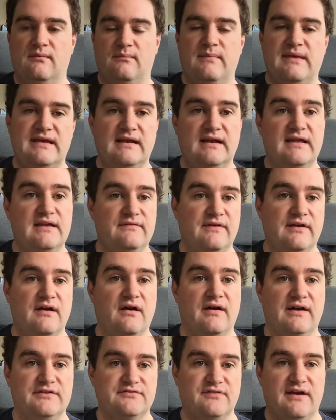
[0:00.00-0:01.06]
me leaving
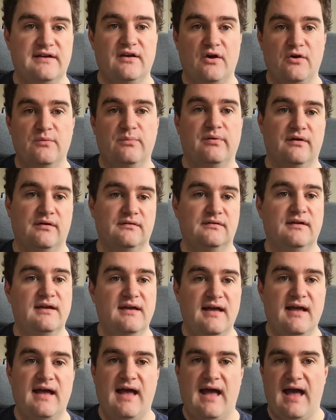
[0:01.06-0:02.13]
iTrain open
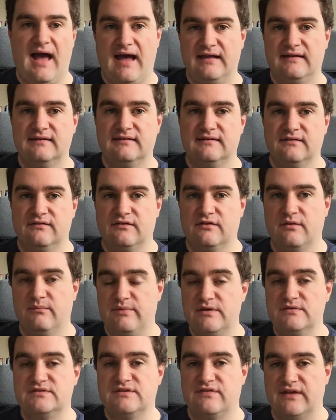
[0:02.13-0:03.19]
and the
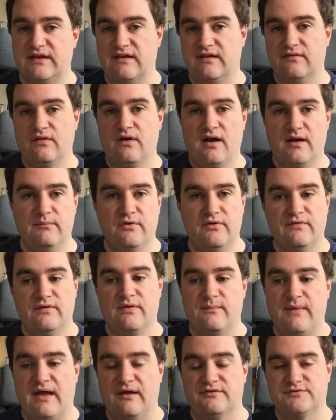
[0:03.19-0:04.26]
computer thinking that I'm moving the
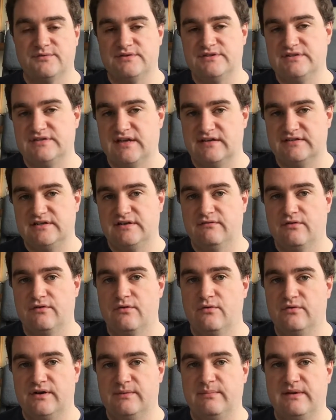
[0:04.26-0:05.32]
mouse, which is actually a
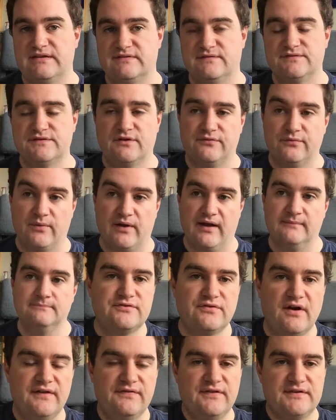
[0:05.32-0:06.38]
recorded piece of software.
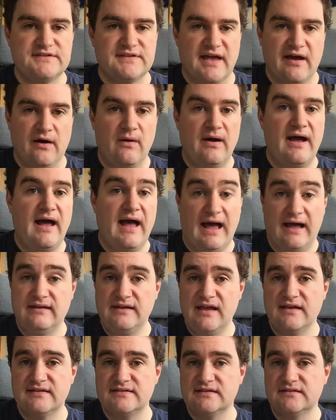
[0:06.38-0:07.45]
Tried this out, and
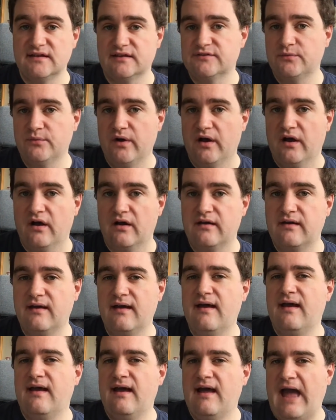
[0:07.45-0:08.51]
yes, it does work.
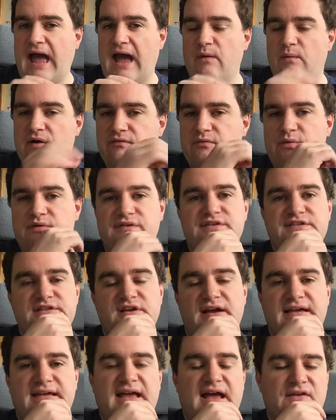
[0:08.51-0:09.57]
However, with a
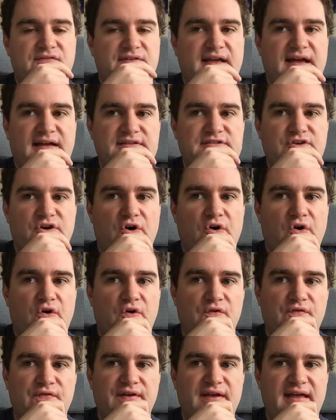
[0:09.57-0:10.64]
slight caveat
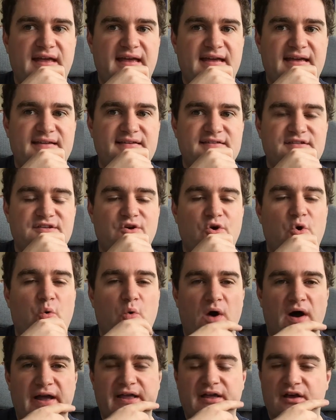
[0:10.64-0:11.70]
of it's
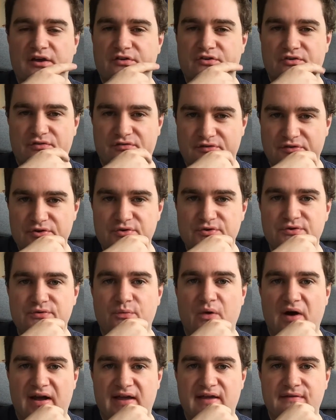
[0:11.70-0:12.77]
quite a crude
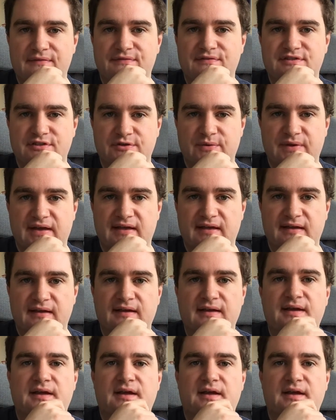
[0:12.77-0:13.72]
way of doing